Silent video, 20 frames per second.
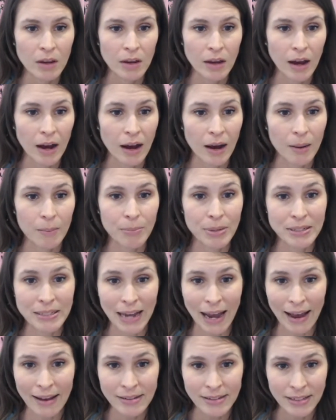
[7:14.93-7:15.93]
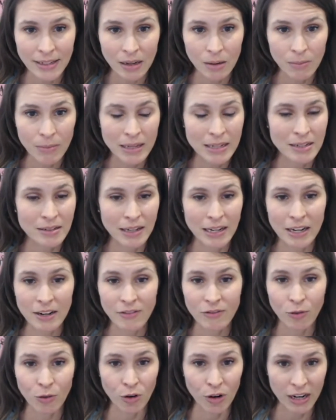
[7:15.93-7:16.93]
Potassium, it's needed
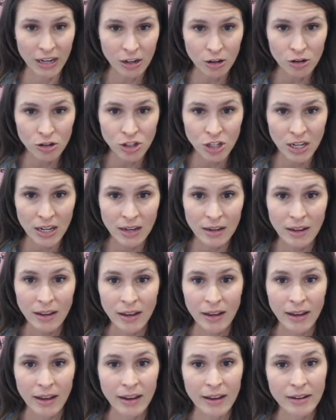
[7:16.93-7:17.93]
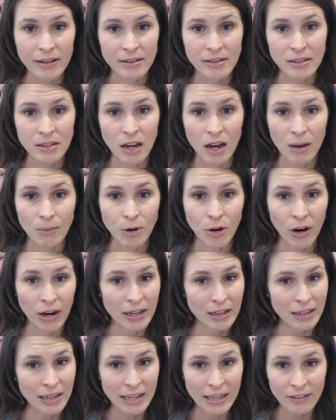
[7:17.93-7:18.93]
for energy. It's
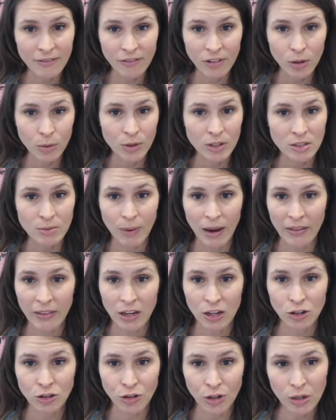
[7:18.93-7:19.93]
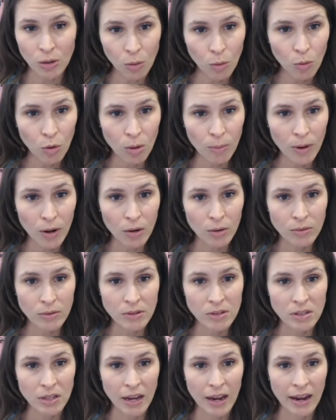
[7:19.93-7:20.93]
greatly influenced by the adrenal
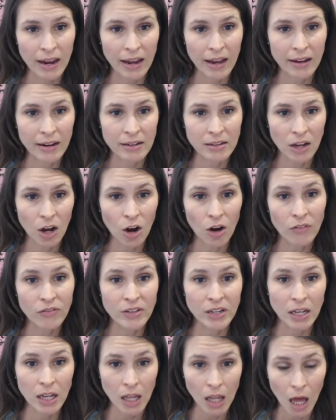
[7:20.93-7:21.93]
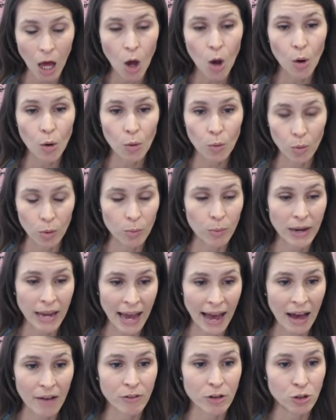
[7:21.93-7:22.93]
hormones and is often low when we
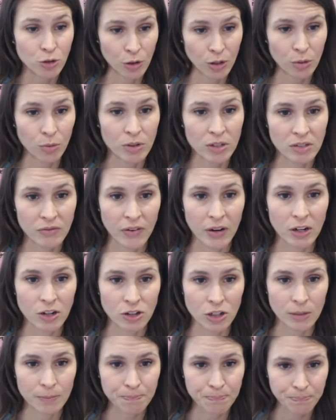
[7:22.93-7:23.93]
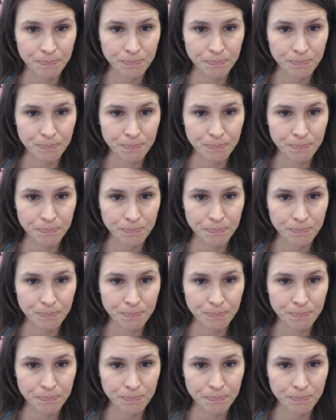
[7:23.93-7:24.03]
have adrenal dysfunction.